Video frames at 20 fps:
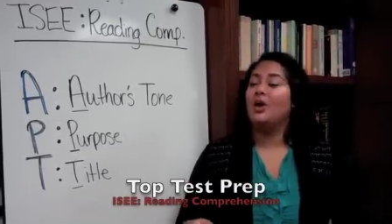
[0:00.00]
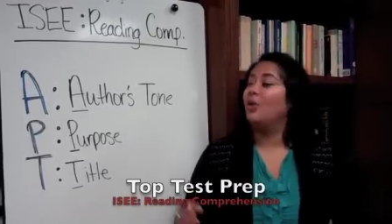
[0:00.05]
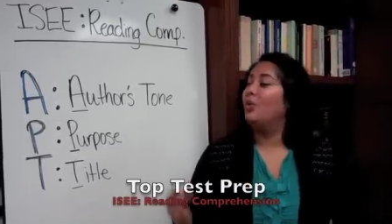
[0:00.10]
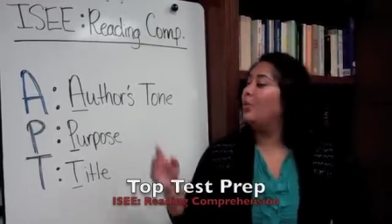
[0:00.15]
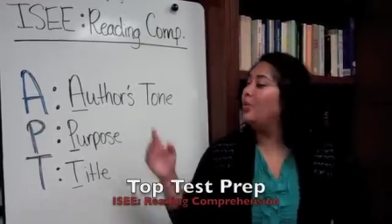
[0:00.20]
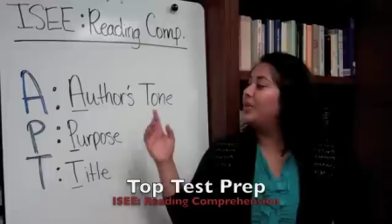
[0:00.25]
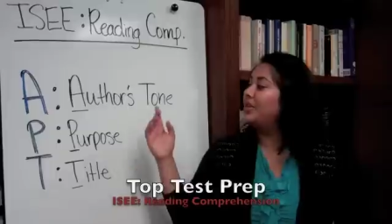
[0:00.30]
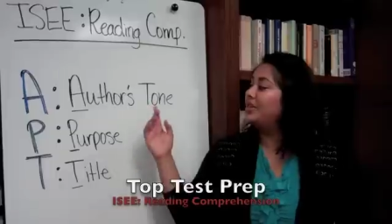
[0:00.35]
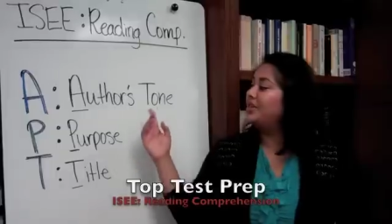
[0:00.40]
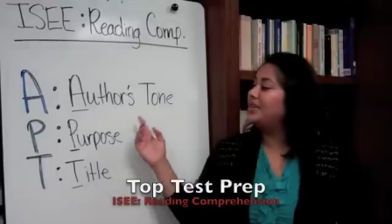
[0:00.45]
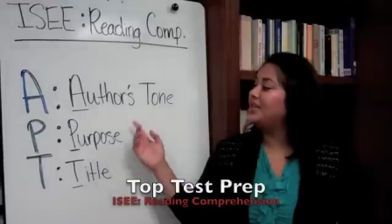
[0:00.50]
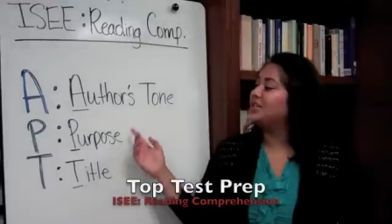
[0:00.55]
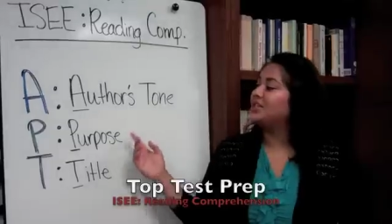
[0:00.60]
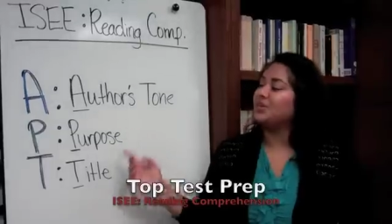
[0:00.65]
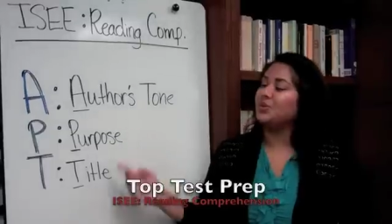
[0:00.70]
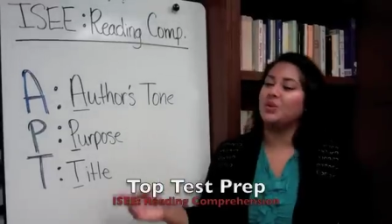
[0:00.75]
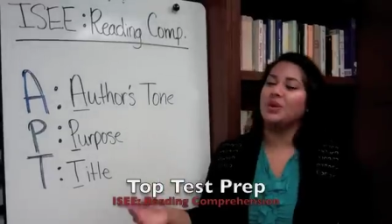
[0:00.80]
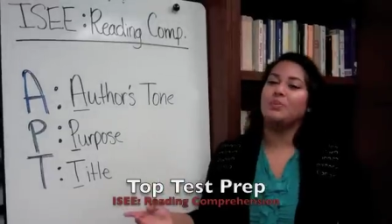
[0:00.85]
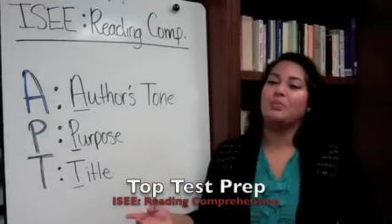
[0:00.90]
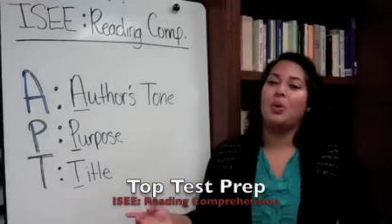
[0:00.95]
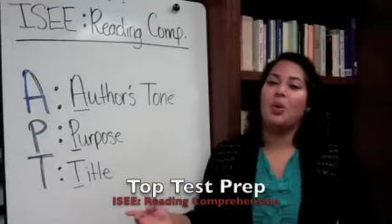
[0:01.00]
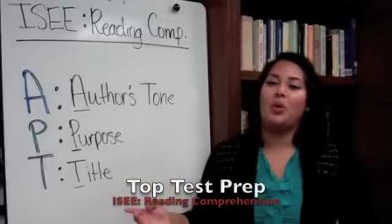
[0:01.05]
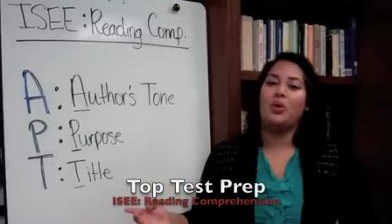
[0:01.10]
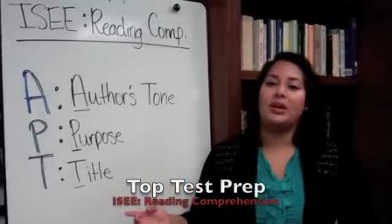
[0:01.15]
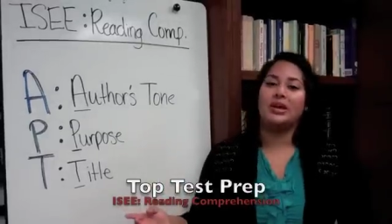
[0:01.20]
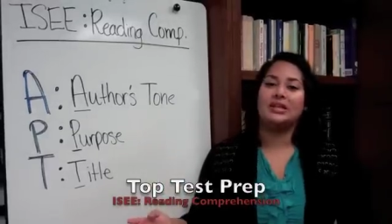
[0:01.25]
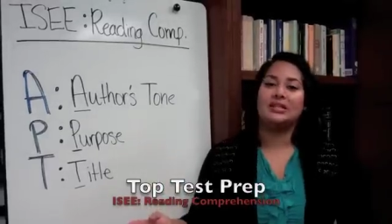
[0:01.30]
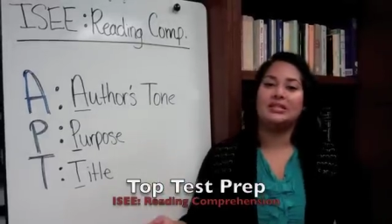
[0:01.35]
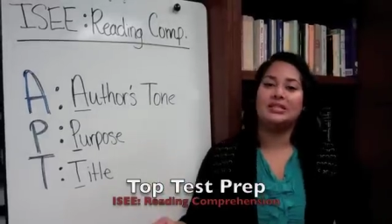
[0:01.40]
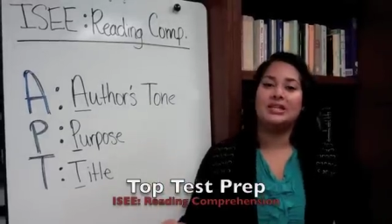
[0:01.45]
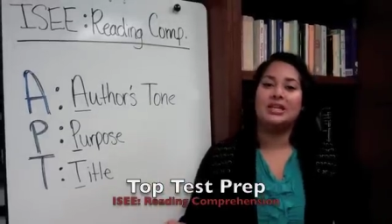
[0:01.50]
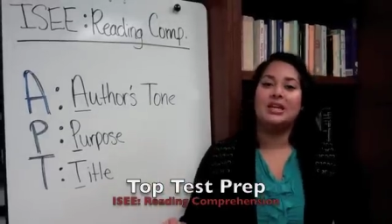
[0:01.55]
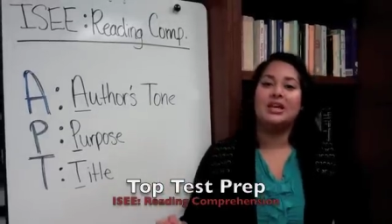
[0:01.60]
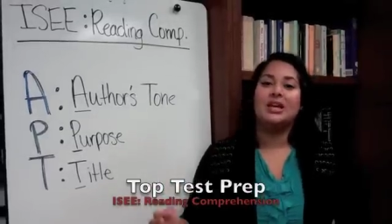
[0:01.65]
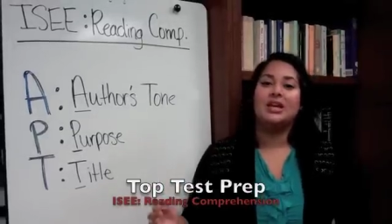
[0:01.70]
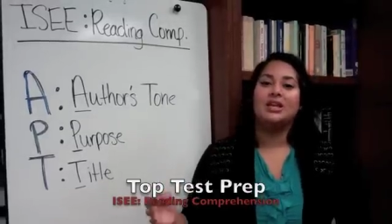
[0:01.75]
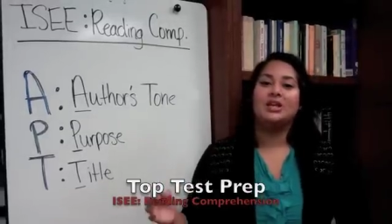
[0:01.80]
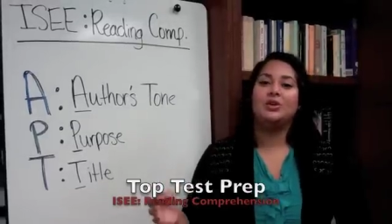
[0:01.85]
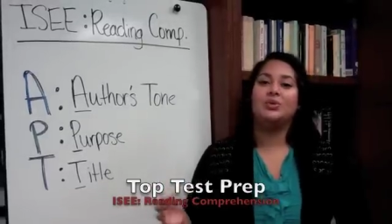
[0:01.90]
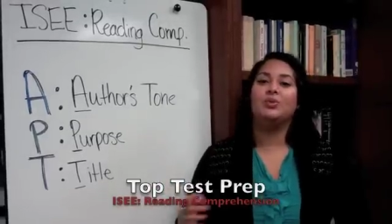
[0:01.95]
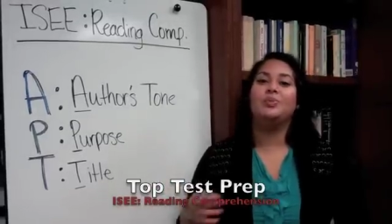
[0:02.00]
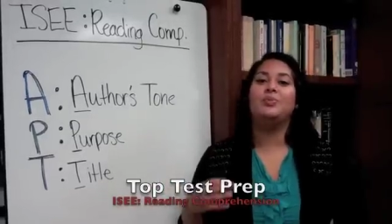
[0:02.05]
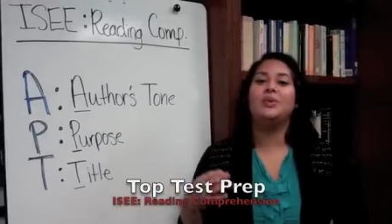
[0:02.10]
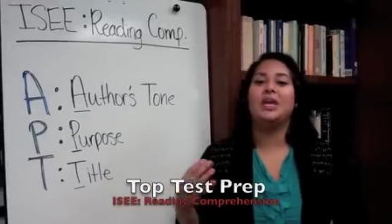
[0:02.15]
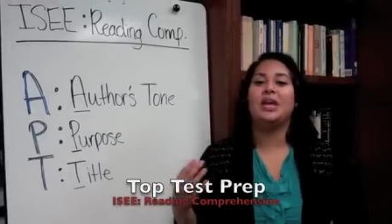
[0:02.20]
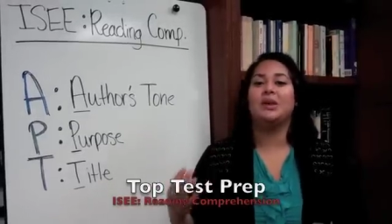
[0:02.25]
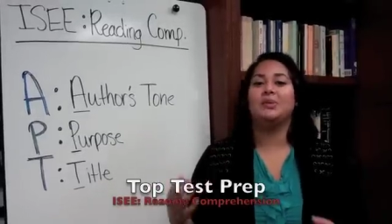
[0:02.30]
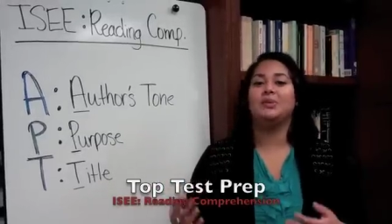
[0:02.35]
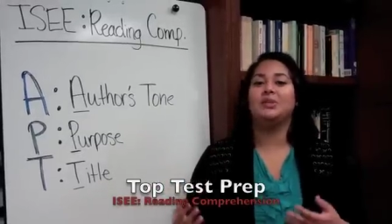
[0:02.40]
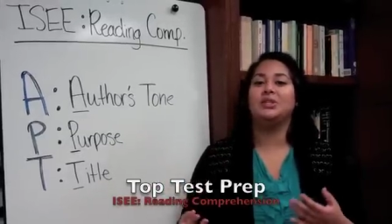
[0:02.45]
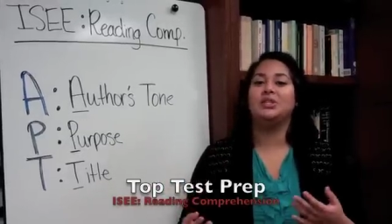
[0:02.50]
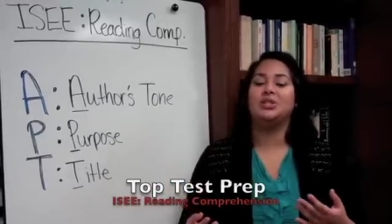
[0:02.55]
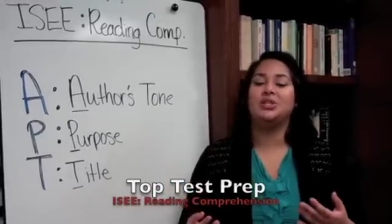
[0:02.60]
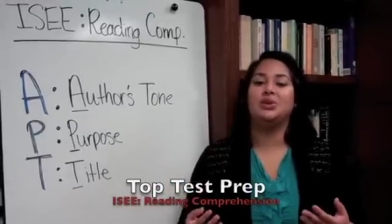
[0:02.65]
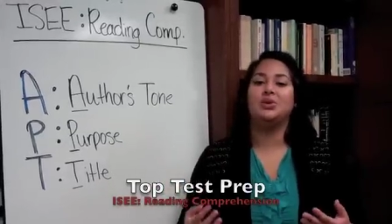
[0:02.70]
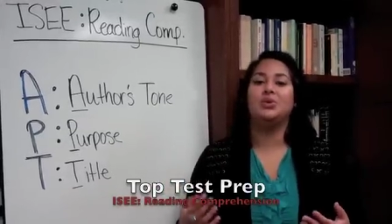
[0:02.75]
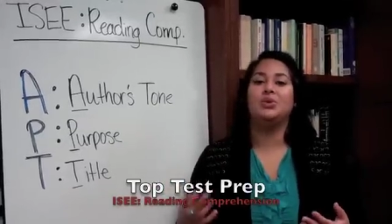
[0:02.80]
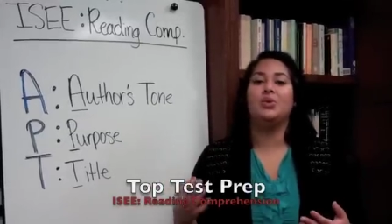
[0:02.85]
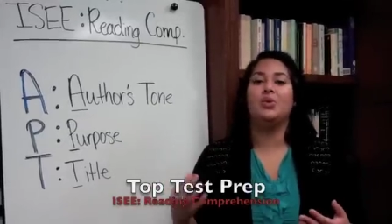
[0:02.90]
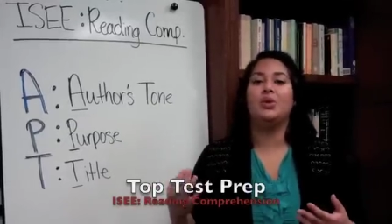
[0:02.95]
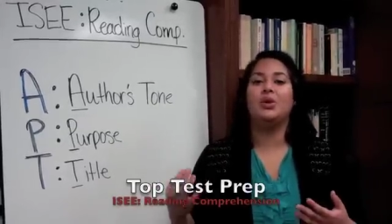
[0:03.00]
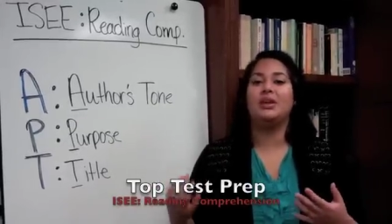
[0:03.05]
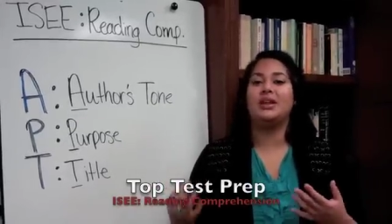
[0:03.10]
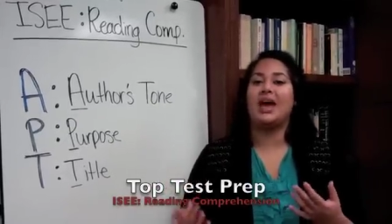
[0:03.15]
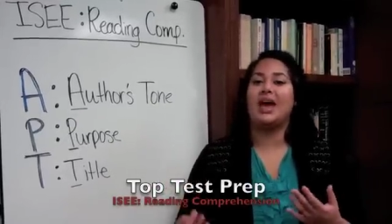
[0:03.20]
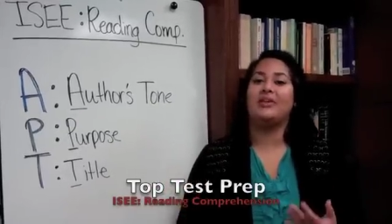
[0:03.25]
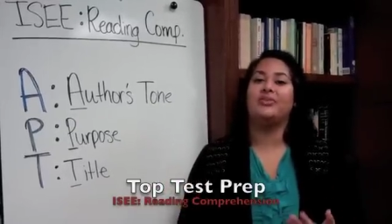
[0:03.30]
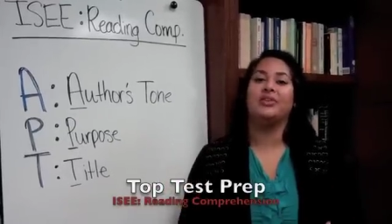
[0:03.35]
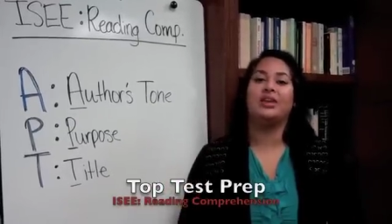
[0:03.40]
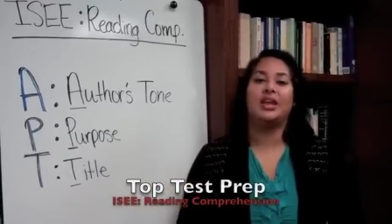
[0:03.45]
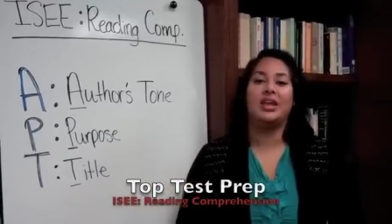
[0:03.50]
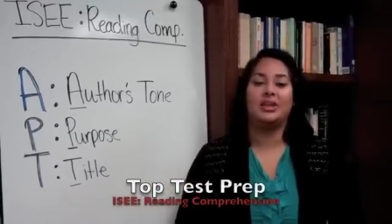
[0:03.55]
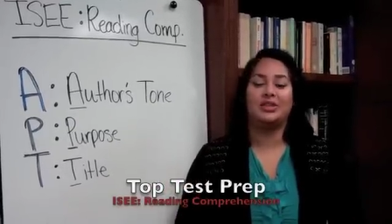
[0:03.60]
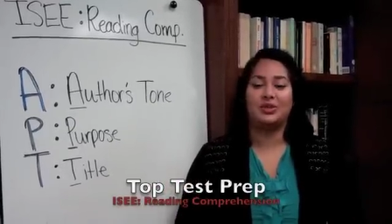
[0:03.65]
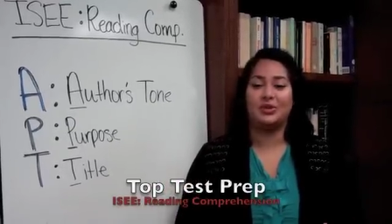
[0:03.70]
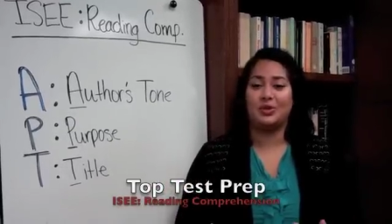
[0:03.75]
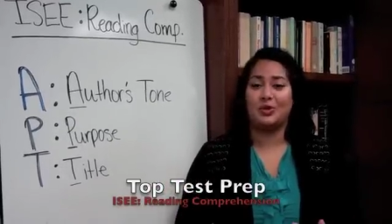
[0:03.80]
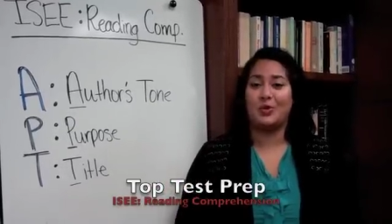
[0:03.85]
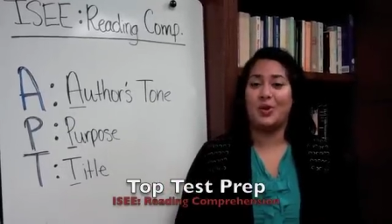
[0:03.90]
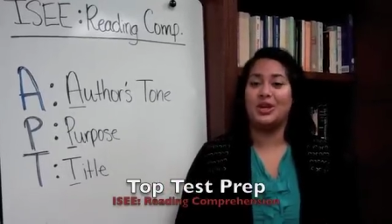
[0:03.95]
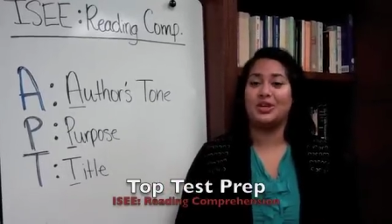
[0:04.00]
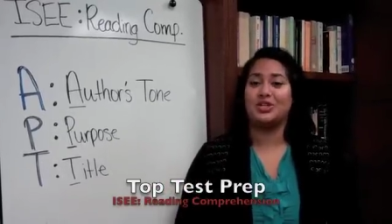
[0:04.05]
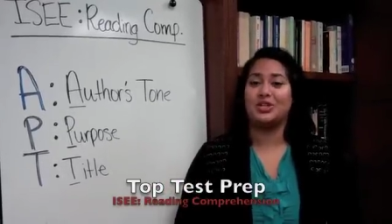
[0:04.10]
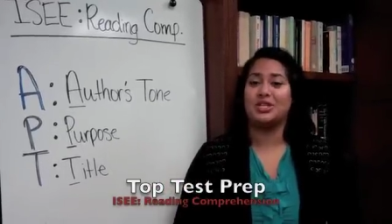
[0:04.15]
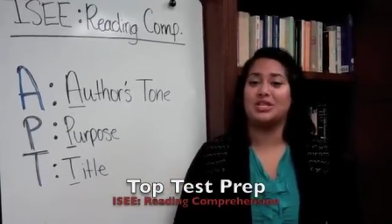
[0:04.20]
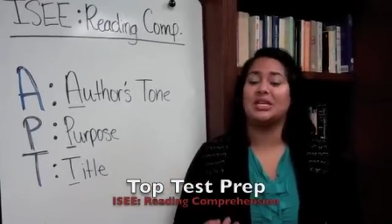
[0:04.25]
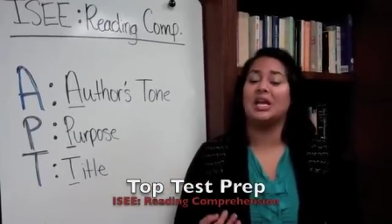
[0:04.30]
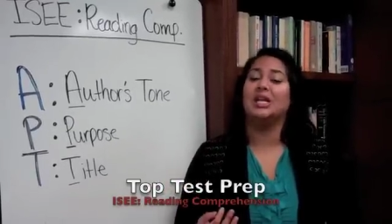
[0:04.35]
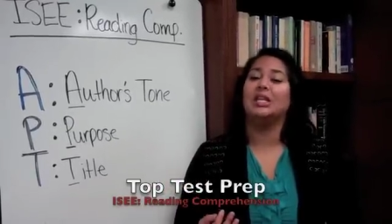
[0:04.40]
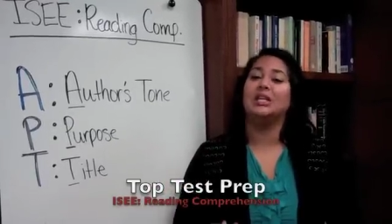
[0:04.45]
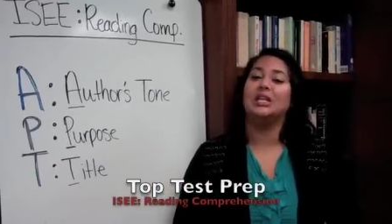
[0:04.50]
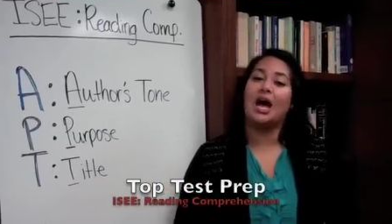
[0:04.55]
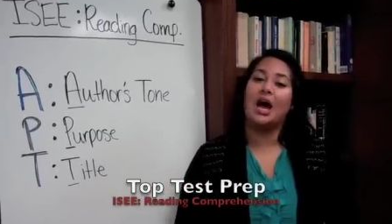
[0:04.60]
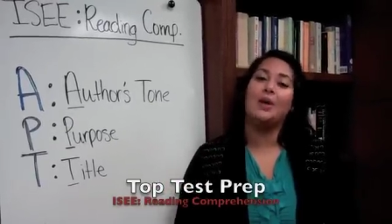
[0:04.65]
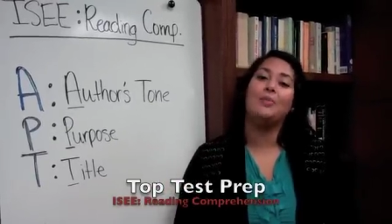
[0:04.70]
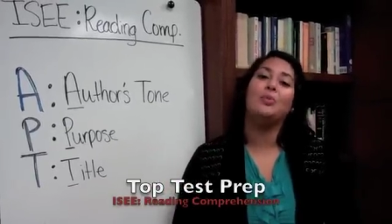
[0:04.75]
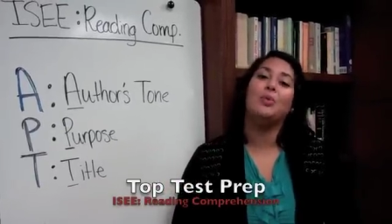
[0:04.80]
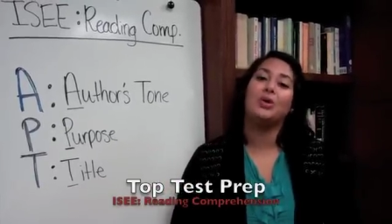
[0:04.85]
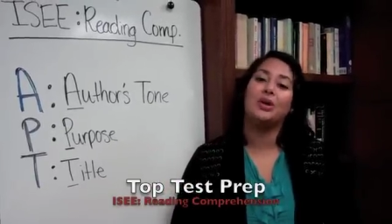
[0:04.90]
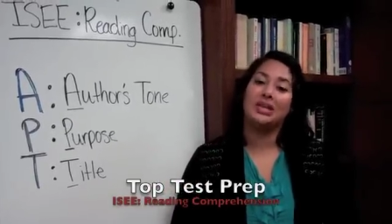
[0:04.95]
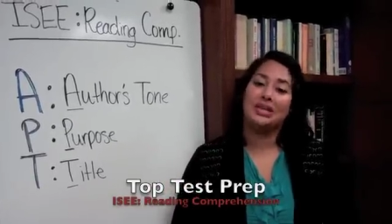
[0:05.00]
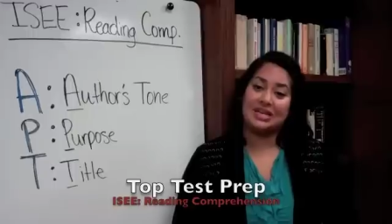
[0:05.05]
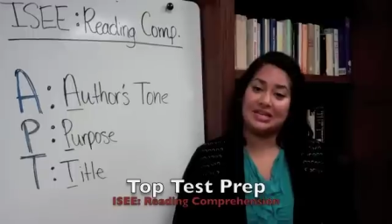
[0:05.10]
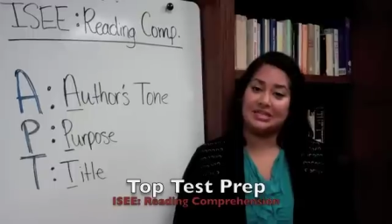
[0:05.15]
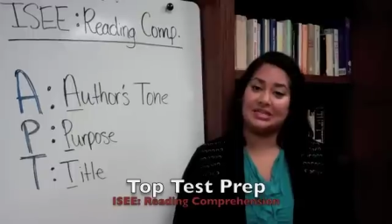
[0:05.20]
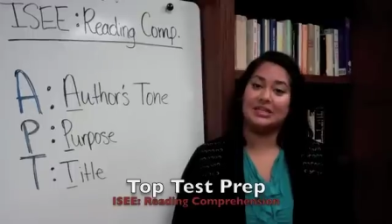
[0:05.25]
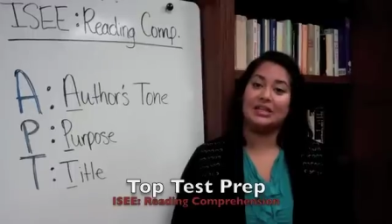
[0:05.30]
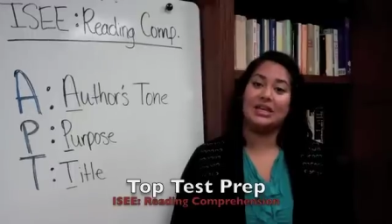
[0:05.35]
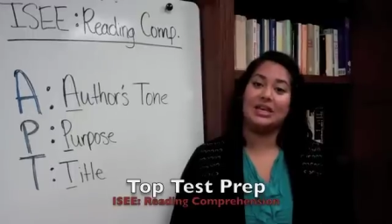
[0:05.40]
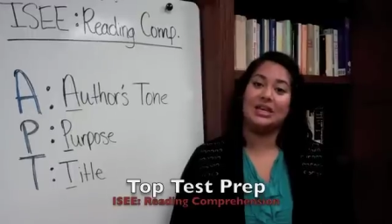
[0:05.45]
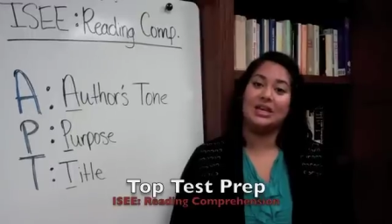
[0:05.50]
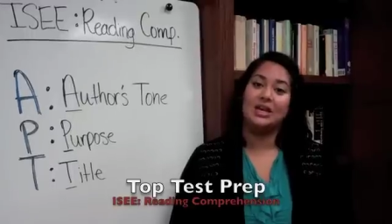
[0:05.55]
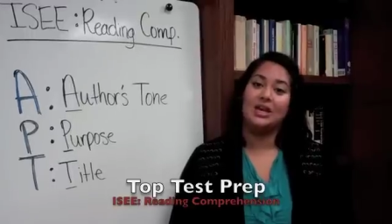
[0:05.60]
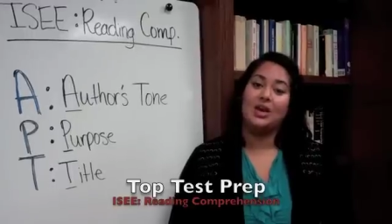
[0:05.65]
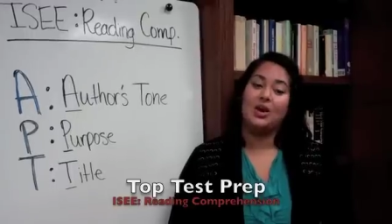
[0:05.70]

With these 3 points, you'll be able to navigate through the questions a lot more easily,